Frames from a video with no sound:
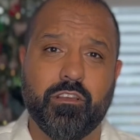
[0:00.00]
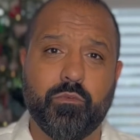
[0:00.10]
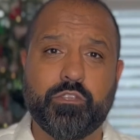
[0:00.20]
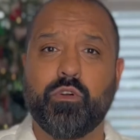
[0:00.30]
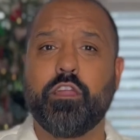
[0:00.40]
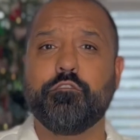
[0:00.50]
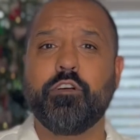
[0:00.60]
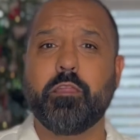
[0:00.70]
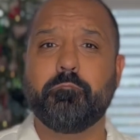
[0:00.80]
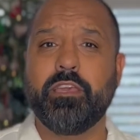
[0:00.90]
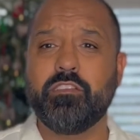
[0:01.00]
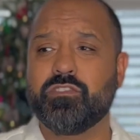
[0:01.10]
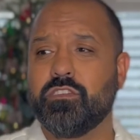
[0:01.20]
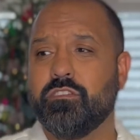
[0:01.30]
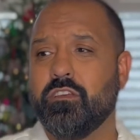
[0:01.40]
We try to find
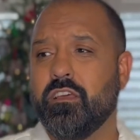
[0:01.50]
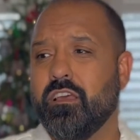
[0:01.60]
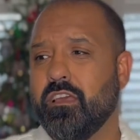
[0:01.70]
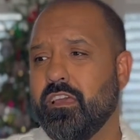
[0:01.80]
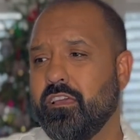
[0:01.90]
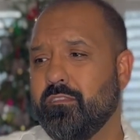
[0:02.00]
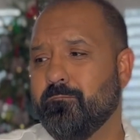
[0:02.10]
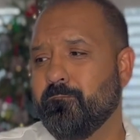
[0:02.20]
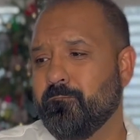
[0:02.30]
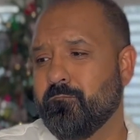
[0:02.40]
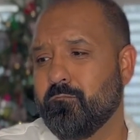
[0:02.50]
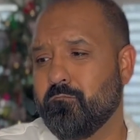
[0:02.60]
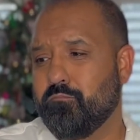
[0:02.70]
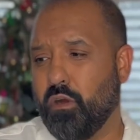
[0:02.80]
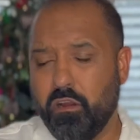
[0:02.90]
peace in
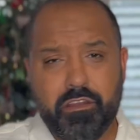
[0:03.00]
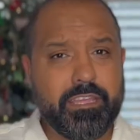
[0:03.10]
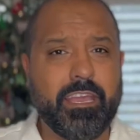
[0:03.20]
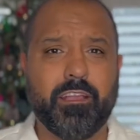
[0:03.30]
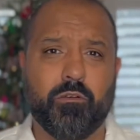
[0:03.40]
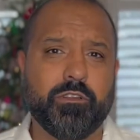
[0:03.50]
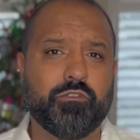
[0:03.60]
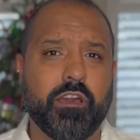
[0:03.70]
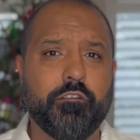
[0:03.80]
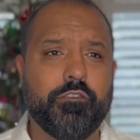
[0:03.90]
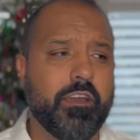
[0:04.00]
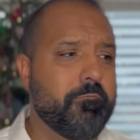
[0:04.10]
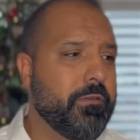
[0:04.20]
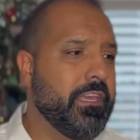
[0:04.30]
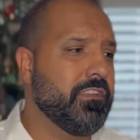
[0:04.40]
partying, or we try to
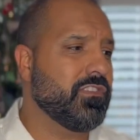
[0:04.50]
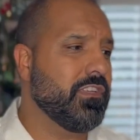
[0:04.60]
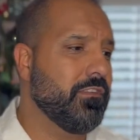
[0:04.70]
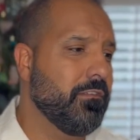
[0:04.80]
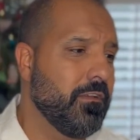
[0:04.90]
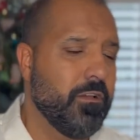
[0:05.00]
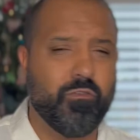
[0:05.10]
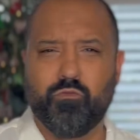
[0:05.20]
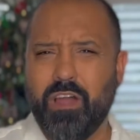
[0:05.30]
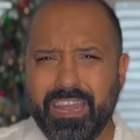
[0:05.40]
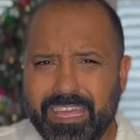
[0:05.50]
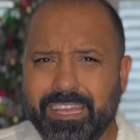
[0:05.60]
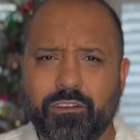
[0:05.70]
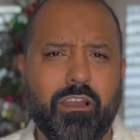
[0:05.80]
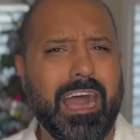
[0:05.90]
find peace in
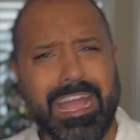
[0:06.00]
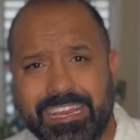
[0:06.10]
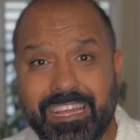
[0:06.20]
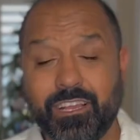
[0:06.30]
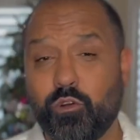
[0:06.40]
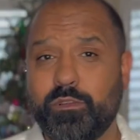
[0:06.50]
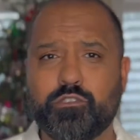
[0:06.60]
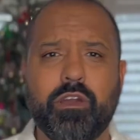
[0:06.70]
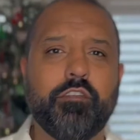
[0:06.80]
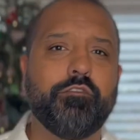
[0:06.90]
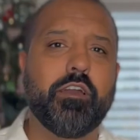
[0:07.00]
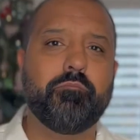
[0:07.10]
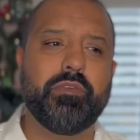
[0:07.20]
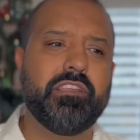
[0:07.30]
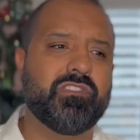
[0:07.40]
running or hiding, or we try to find
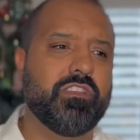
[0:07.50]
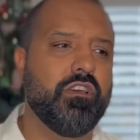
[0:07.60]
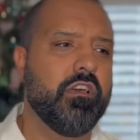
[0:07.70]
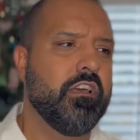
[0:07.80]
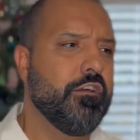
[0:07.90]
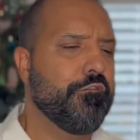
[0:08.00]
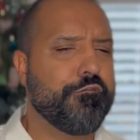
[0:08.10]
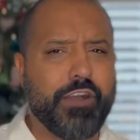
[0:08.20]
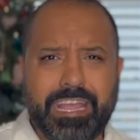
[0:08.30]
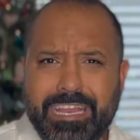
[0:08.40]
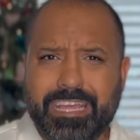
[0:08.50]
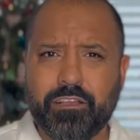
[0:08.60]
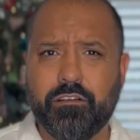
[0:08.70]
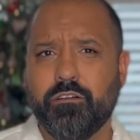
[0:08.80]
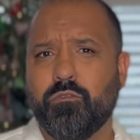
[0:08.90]
peace in
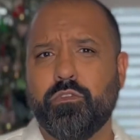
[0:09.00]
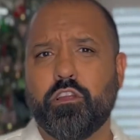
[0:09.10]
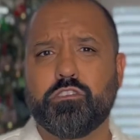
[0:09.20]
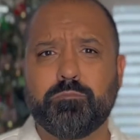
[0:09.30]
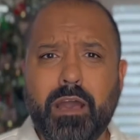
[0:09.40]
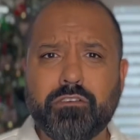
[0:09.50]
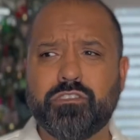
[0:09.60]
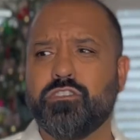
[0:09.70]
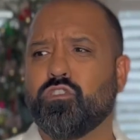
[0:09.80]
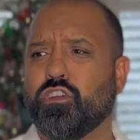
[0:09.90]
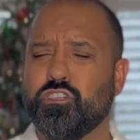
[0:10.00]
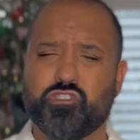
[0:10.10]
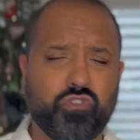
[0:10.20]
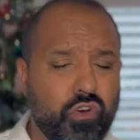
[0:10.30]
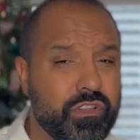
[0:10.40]
fighting with our spouses or
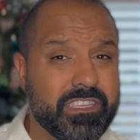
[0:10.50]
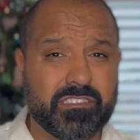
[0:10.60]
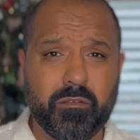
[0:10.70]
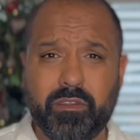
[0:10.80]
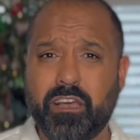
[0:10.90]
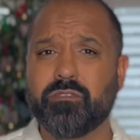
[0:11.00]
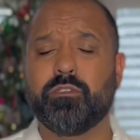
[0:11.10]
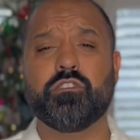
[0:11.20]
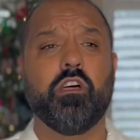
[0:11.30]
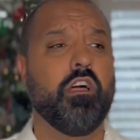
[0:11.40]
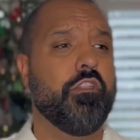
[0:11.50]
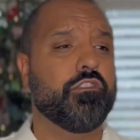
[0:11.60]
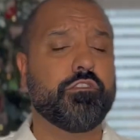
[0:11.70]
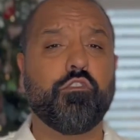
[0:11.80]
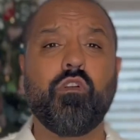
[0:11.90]
controlling somebody else.
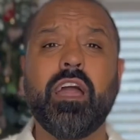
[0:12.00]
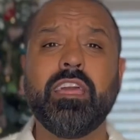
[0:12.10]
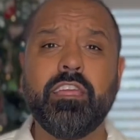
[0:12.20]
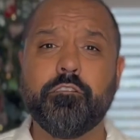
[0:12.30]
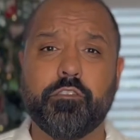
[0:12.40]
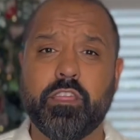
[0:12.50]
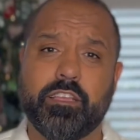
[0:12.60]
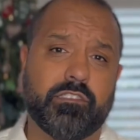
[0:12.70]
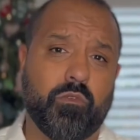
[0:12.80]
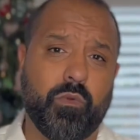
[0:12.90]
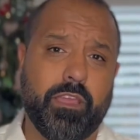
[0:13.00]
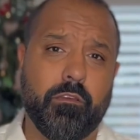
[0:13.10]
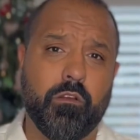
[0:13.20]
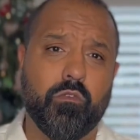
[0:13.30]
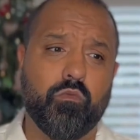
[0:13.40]
There's a variety of things that
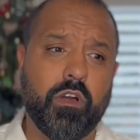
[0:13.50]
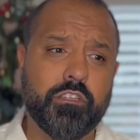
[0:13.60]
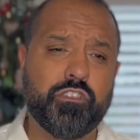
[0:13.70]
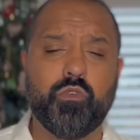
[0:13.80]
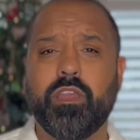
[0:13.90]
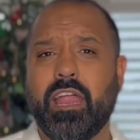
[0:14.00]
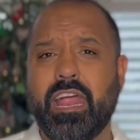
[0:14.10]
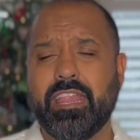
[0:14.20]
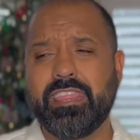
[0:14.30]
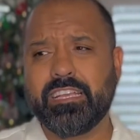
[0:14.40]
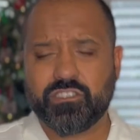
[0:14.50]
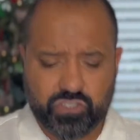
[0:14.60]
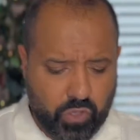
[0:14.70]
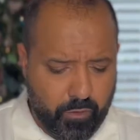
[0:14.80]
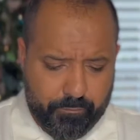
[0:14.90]
we run to, and I think it's
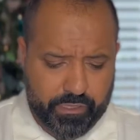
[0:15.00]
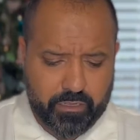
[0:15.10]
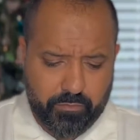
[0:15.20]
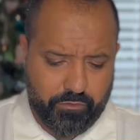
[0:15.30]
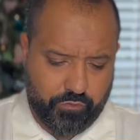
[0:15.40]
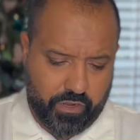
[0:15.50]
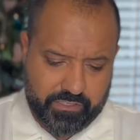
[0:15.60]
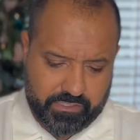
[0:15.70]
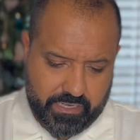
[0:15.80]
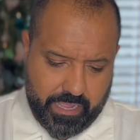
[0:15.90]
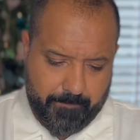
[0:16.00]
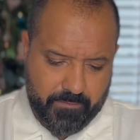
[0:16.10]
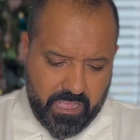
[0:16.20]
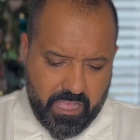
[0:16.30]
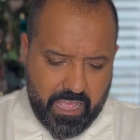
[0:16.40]
so applicable for us today.
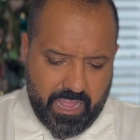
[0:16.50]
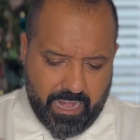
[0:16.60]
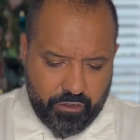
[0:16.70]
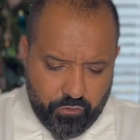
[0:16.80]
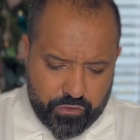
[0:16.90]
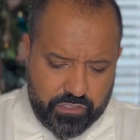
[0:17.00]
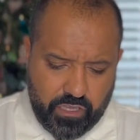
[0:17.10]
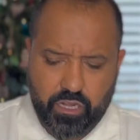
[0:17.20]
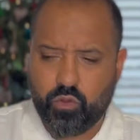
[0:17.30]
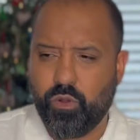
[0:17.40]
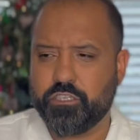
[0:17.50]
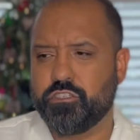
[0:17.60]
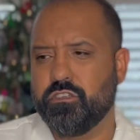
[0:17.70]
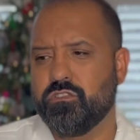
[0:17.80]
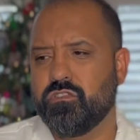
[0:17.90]
And I know there's a lot of
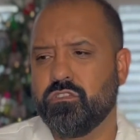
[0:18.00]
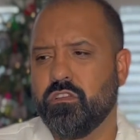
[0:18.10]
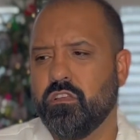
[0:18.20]
questions.